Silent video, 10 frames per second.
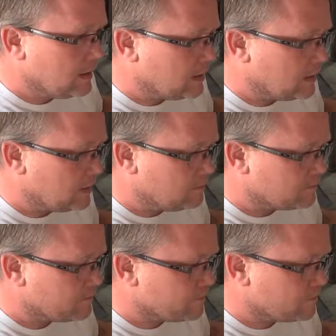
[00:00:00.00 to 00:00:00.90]
Now
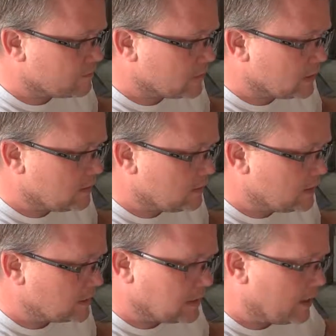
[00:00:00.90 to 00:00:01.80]

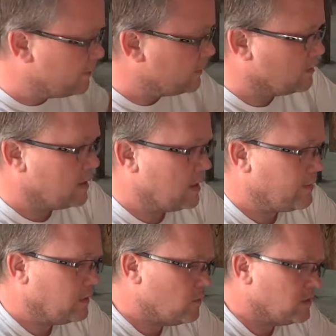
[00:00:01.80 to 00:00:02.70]
I think about it, I
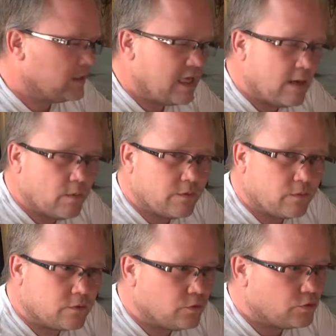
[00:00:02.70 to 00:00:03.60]
think the ones that came with it
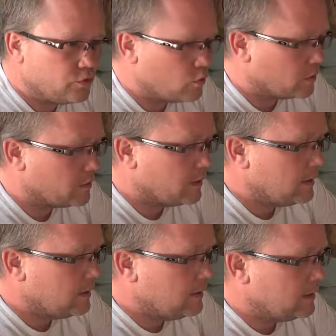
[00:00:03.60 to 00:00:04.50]
were too short.
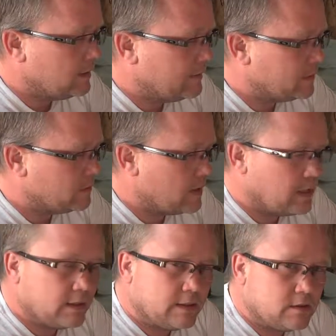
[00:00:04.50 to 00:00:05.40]
And so I
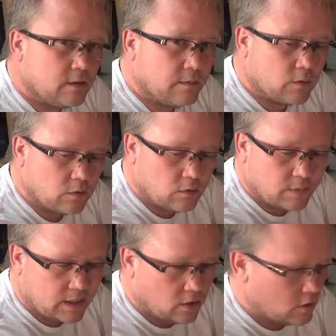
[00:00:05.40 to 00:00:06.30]
had to get some that were a little
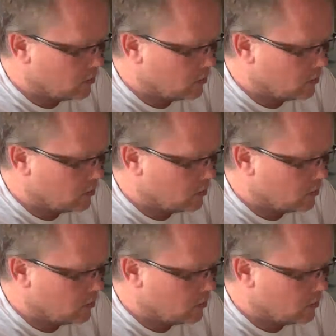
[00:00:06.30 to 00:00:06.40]
bit